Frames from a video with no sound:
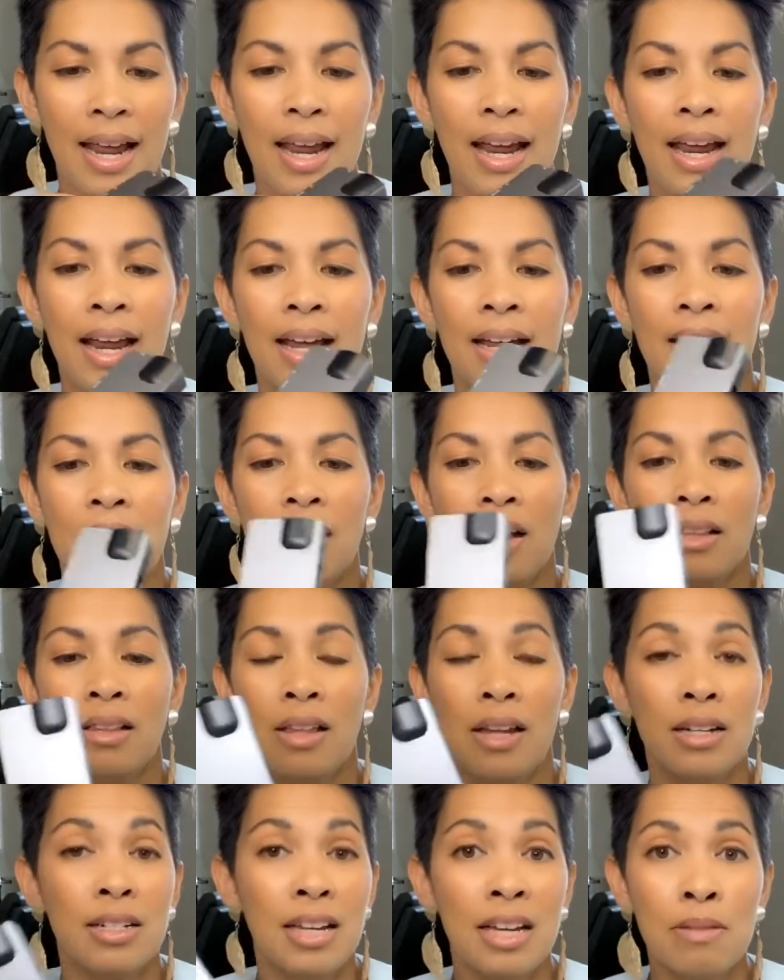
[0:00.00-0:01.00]
And a
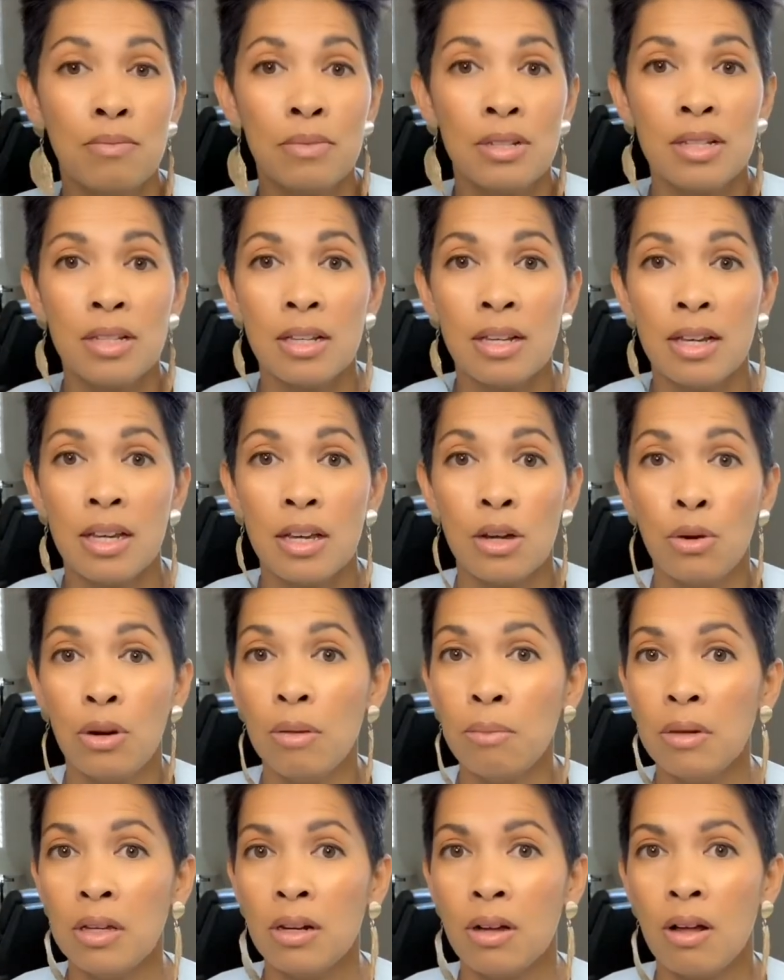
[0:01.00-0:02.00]
lot of times the
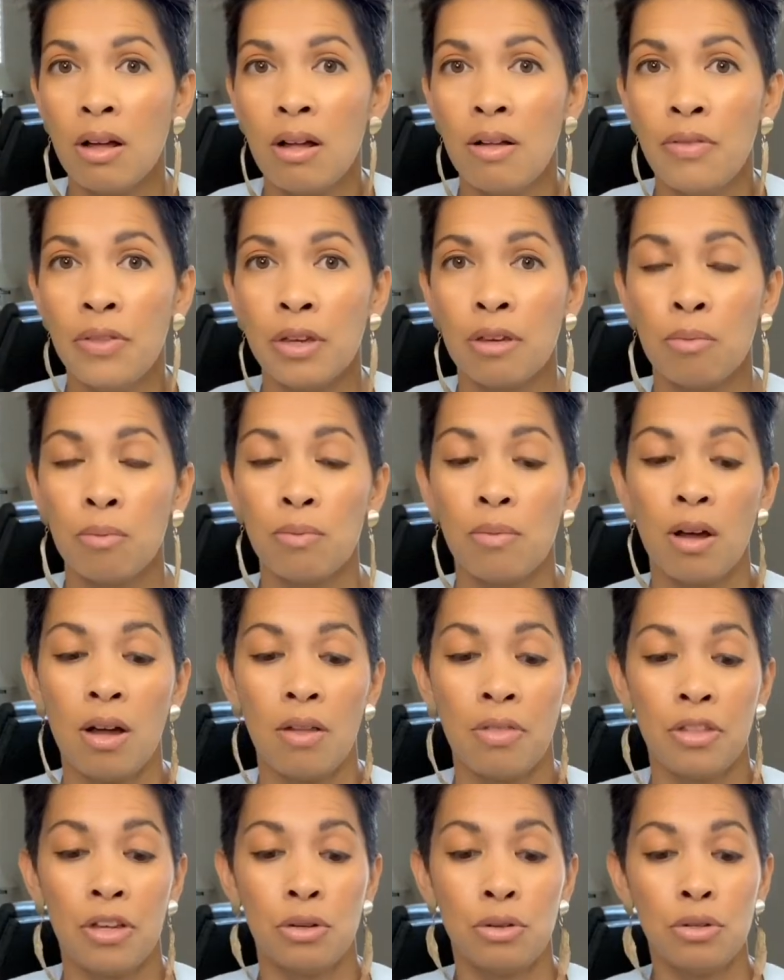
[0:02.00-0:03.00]
equipment on
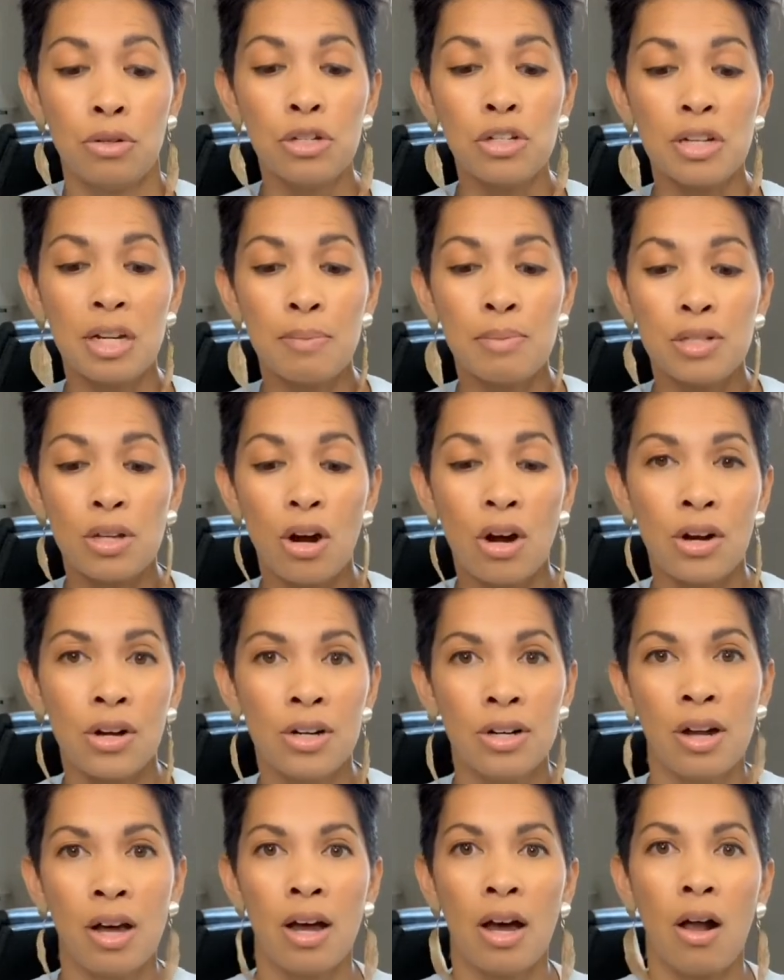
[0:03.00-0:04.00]
the cruise ships are
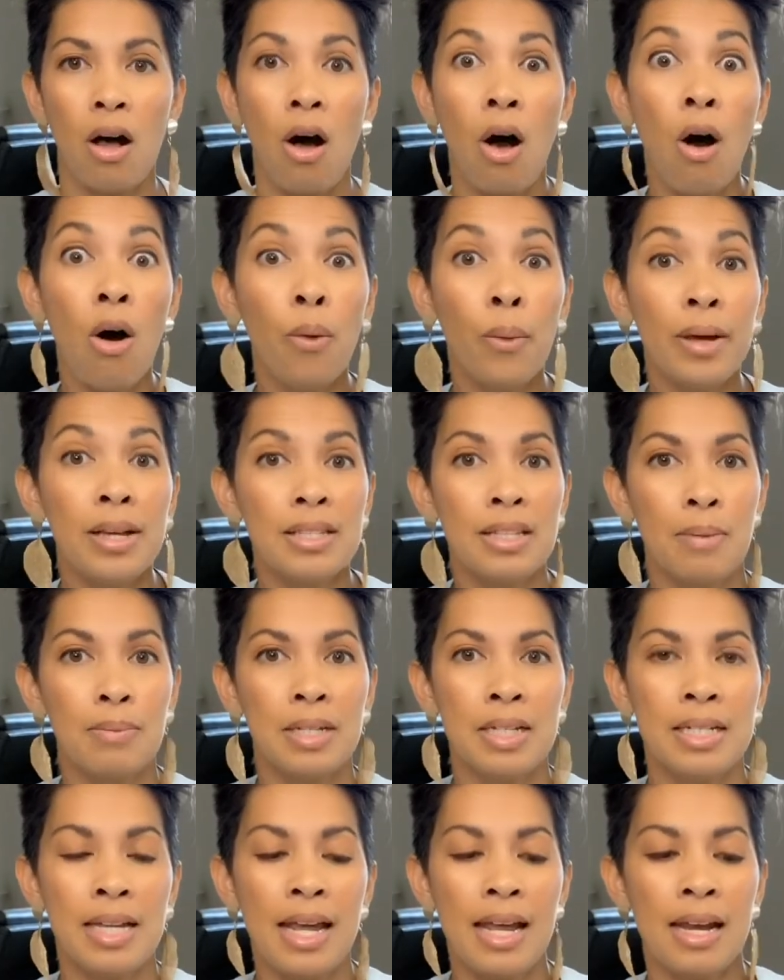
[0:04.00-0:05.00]
not always up
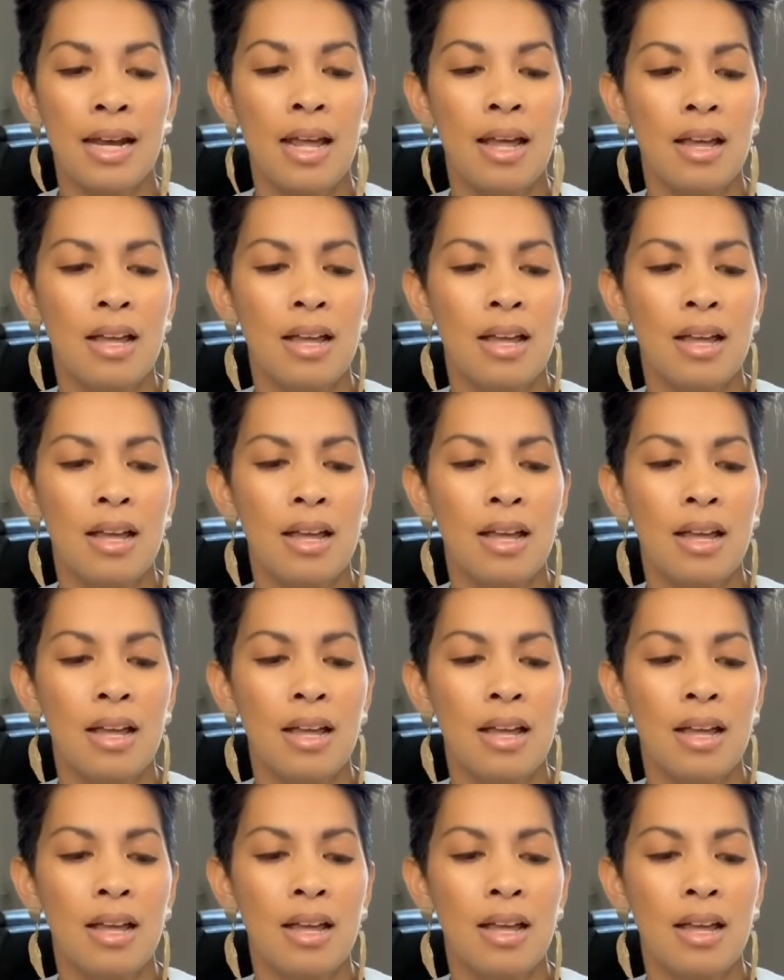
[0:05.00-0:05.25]
to date.